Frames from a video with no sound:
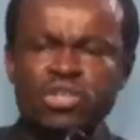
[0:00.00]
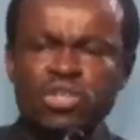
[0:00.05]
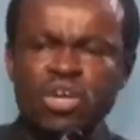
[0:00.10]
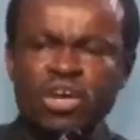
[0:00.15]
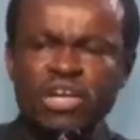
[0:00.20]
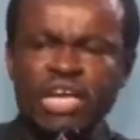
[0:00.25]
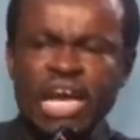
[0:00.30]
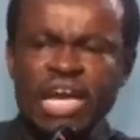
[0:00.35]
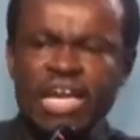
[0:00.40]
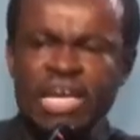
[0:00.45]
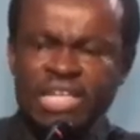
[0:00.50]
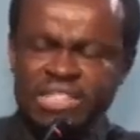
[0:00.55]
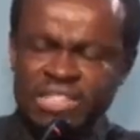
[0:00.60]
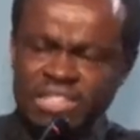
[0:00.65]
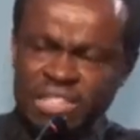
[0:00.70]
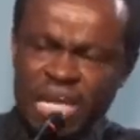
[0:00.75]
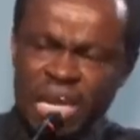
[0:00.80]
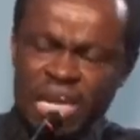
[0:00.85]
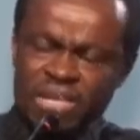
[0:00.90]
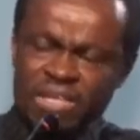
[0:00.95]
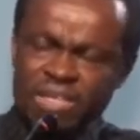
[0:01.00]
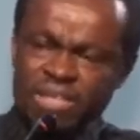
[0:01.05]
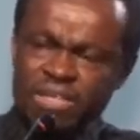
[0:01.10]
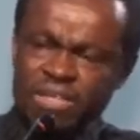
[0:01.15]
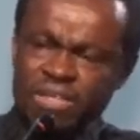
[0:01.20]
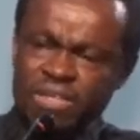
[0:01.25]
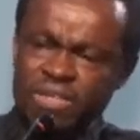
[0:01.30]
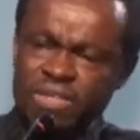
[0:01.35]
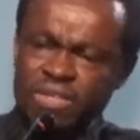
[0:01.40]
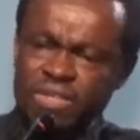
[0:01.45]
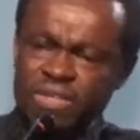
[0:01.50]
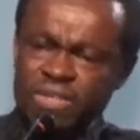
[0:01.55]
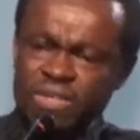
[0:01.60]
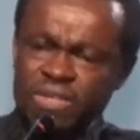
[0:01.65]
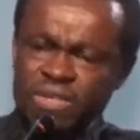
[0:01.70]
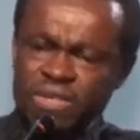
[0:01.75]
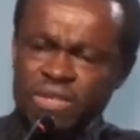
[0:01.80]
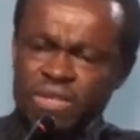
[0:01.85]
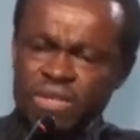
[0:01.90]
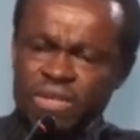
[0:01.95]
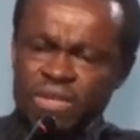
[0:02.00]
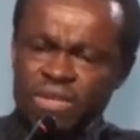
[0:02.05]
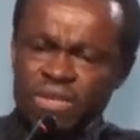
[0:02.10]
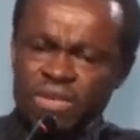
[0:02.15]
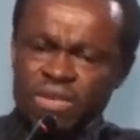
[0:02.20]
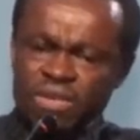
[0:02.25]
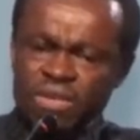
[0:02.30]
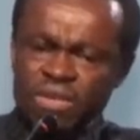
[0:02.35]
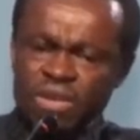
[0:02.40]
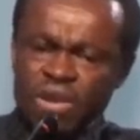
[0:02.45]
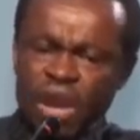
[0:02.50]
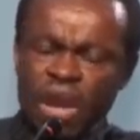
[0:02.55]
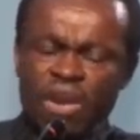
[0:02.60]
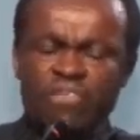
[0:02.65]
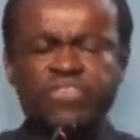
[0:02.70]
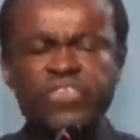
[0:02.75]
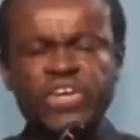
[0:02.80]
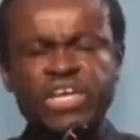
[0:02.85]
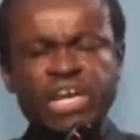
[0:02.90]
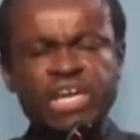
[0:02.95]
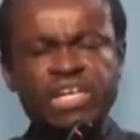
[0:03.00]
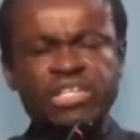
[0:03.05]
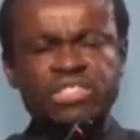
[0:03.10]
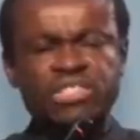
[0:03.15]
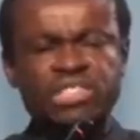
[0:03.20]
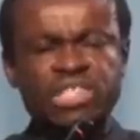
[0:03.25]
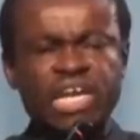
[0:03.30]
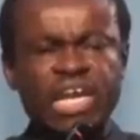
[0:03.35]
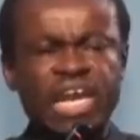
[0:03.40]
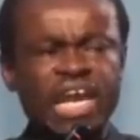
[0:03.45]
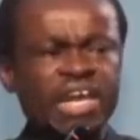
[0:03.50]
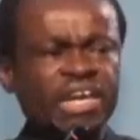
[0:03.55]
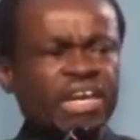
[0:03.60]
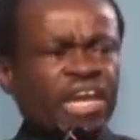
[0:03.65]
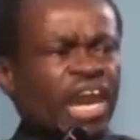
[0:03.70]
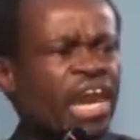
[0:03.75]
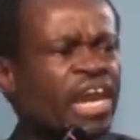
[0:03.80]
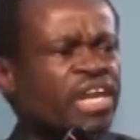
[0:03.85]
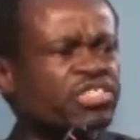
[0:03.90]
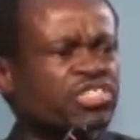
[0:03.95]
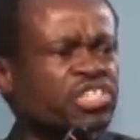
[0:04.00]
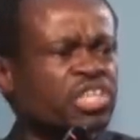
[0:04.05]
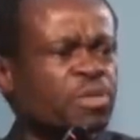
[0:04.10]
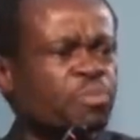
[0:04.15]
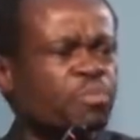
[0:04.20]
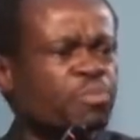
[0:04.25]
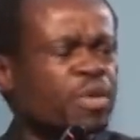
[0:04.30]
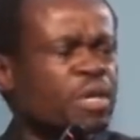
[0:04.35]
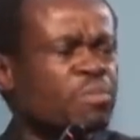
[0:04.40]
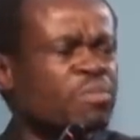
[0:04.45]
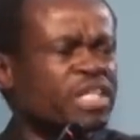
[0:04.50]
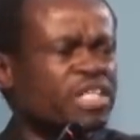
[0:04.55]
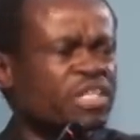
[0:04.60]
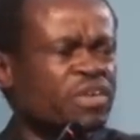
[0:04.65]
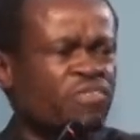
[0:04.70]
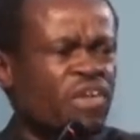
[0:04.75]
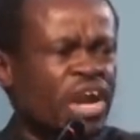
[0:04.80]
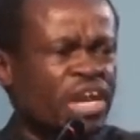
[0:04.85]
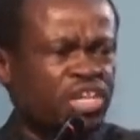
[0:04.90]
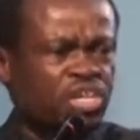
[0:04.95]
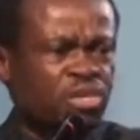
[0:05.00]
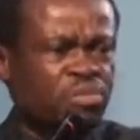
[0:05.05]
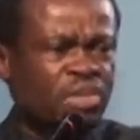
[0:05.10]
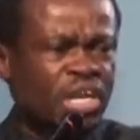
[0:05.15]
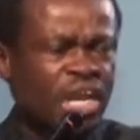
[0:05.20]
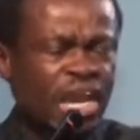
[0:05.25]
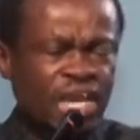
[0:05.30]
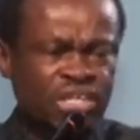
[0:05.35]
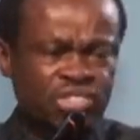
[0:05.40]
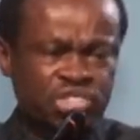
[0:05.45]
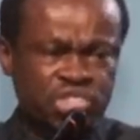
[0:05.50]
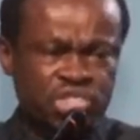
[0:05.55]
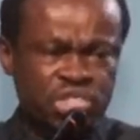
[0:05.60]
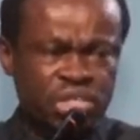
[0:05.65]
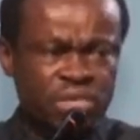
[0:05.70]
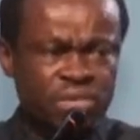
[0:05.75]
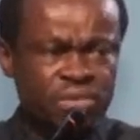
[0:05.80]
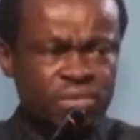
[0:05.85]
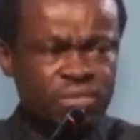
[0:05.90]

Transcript: do not understand, Africans still engage in primitive accumulation.